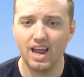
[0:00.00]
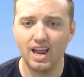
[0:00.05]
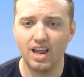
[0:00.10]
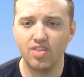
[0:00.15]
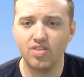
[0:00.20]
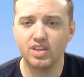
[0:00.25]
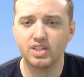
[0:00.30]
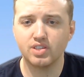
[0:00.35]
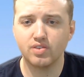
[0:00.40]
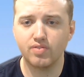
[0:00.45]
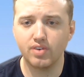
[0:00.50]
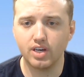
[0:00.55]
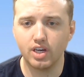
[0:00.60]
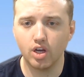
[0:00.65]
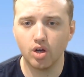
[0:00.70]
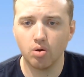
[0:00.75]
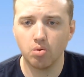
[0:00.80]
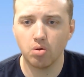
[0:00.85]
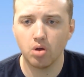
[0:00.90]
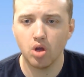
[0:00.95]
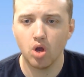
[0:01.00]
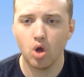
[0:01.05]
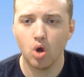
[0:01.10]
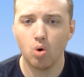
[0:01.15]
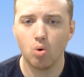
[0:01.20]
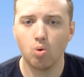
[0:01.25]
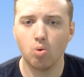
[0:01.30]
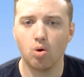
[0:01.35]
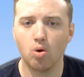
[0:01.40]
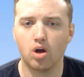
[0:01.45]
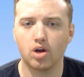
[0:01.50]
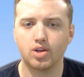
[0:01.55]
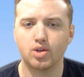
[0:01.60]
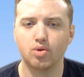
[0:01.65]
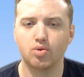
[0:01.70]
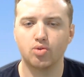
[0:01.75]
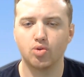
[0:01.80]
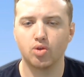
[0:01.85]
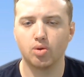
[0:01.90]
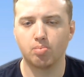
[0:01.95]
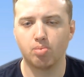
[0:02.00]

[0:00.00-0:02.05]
In this video, we'll walk you through the